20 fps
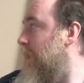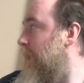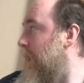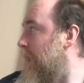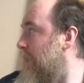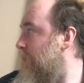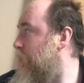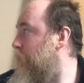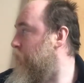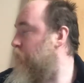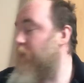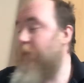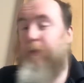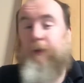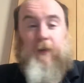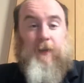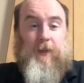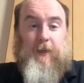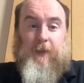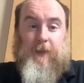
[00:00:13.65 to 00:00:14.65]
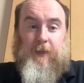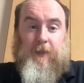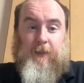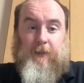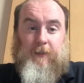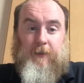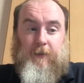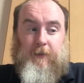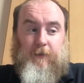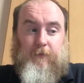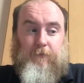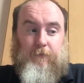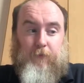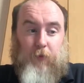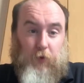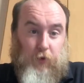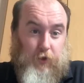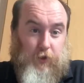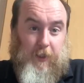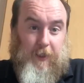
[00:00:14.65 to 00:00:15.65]
hedge trimming his
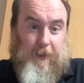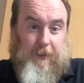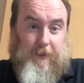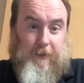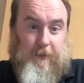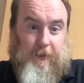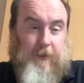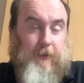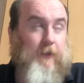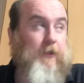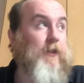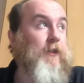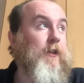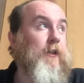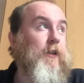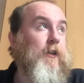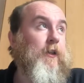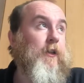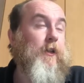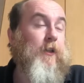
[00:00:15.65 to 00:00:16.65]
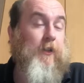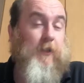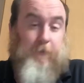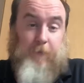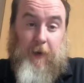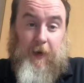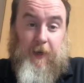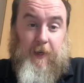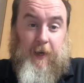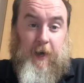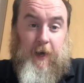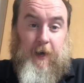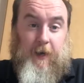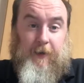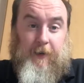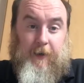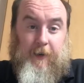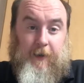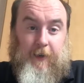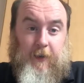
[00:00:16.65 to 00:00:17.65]
bushes in his
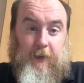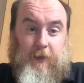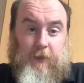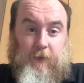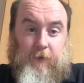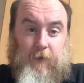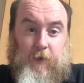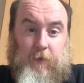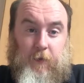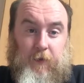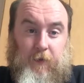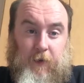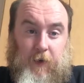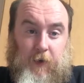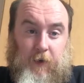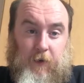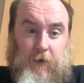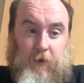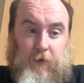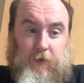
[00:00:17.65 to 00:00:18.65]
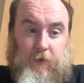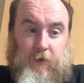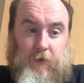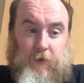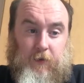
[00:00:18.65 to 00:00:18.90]
backyard and it interfered with the video.